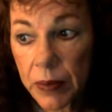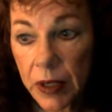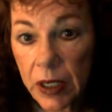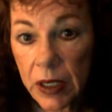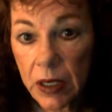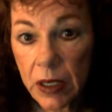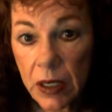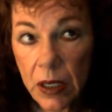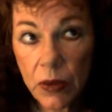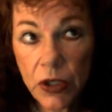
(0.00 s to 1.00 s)
but
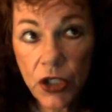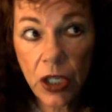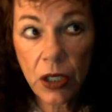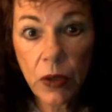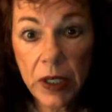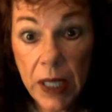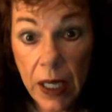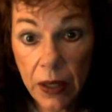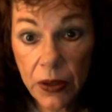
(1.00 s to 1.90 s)
it was January 10th,